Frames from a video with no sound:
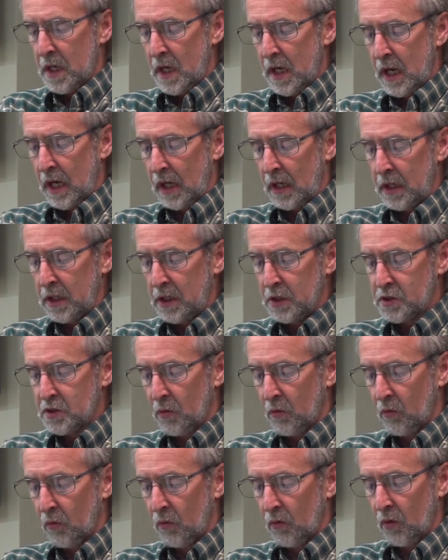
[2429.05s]
and he shall
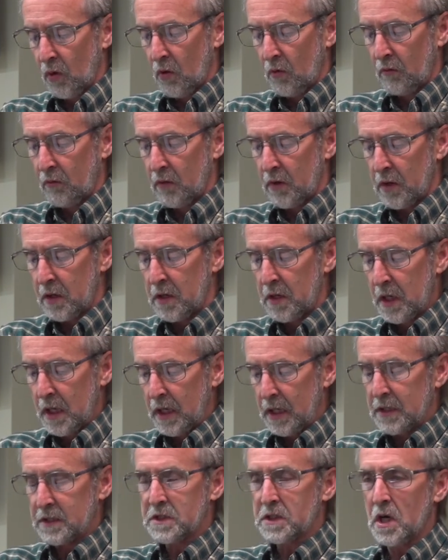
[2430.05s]
rule over thee,
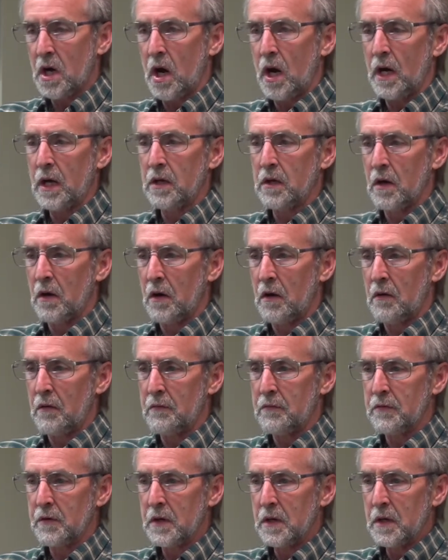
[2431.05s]
is kind of,